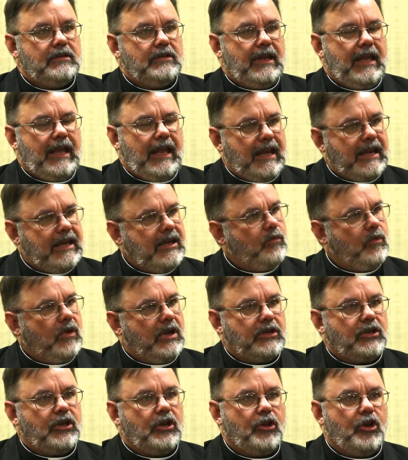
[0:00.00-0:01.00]

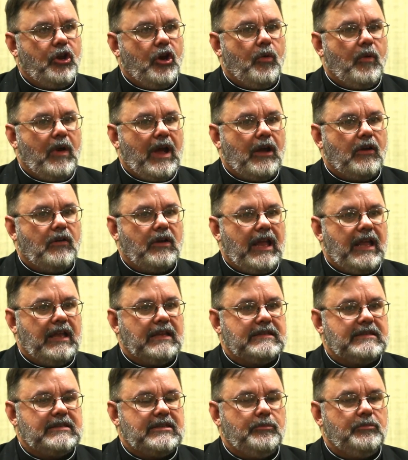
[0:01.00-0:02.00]
can go out
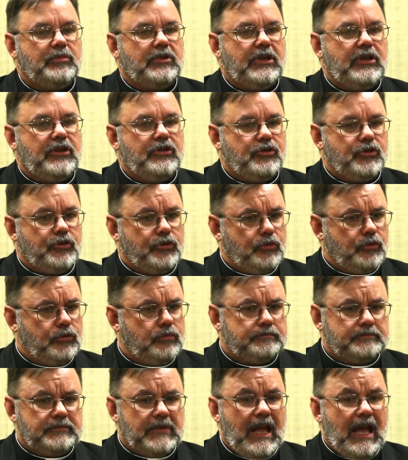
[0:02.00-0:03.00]
and simply
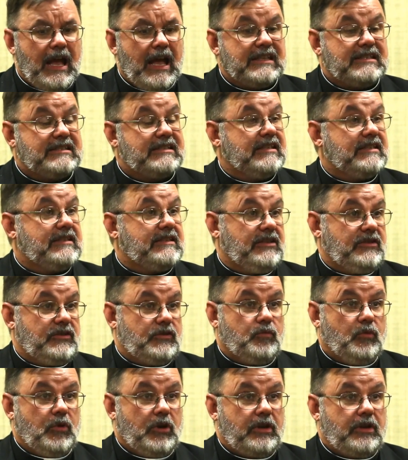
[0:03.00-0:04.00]
do
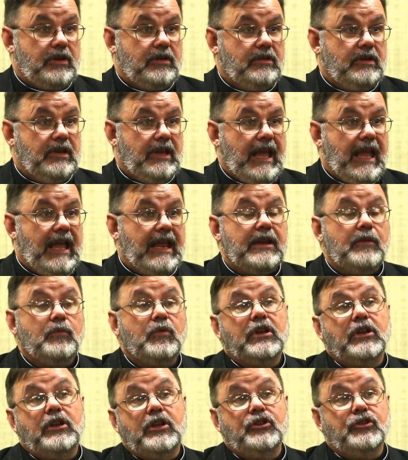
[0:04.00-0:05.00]
assistance work.
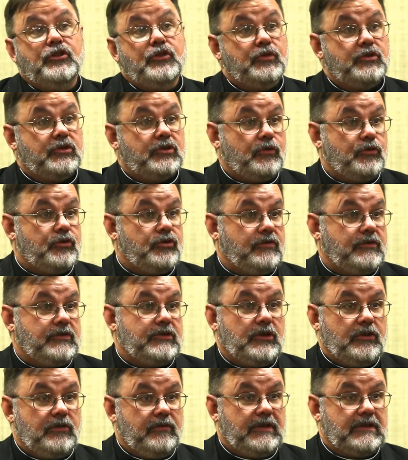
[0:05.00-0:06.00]
Anyone can do social
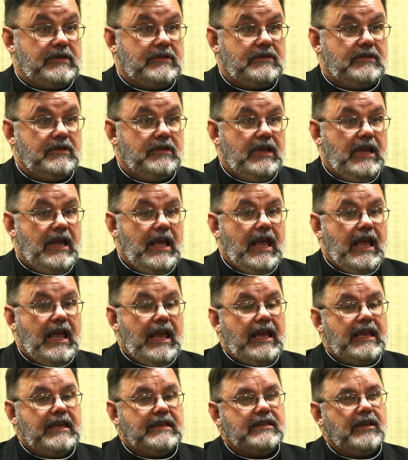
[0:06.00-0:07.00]
service.
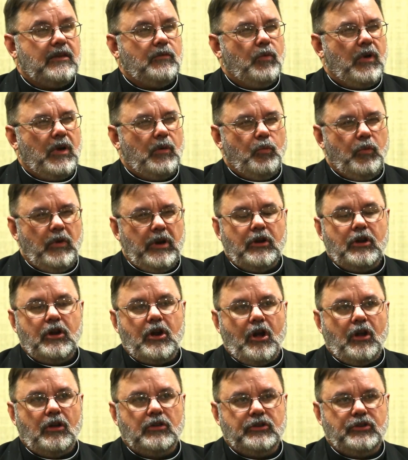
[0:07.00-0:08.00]
He said, what we're
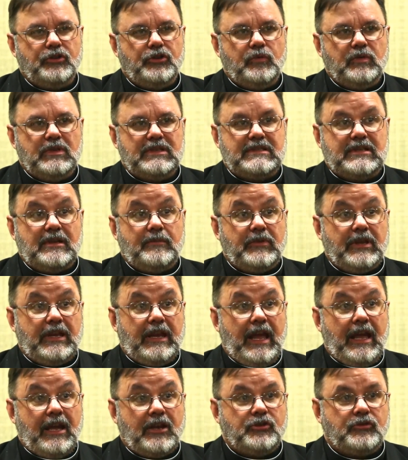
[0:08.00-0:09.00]
called to do is
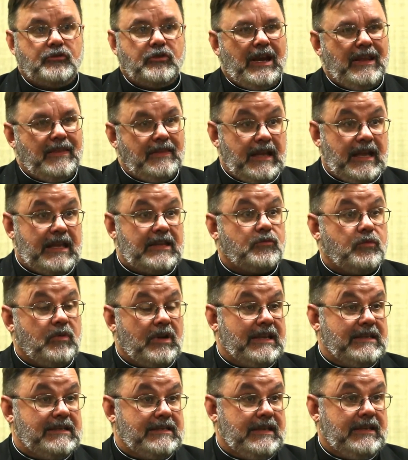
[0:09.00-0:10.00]
something extra, and that's
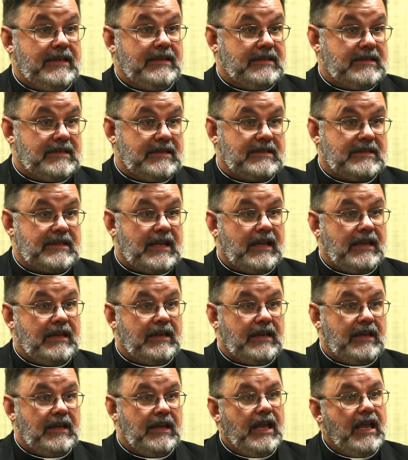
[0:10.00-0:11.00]
what I see in the
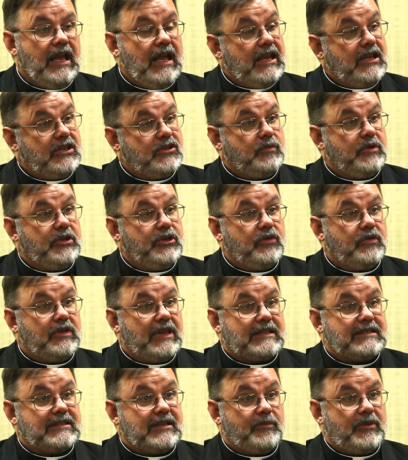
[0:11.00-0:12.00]
society, is we do
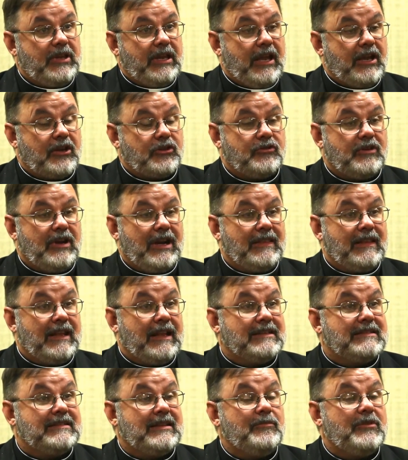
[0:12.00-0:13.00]
that something extra. And
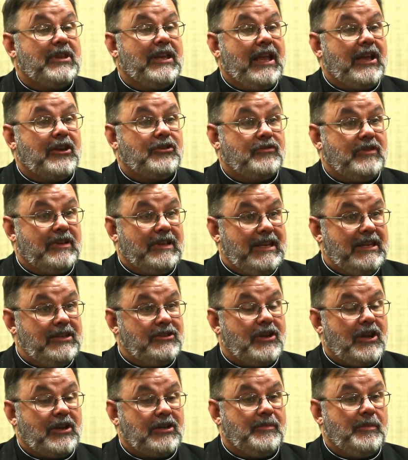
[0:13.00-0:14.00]
that something extra that he
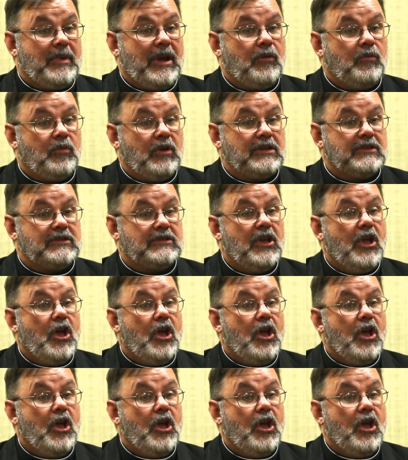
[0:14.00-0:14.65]
talked about was,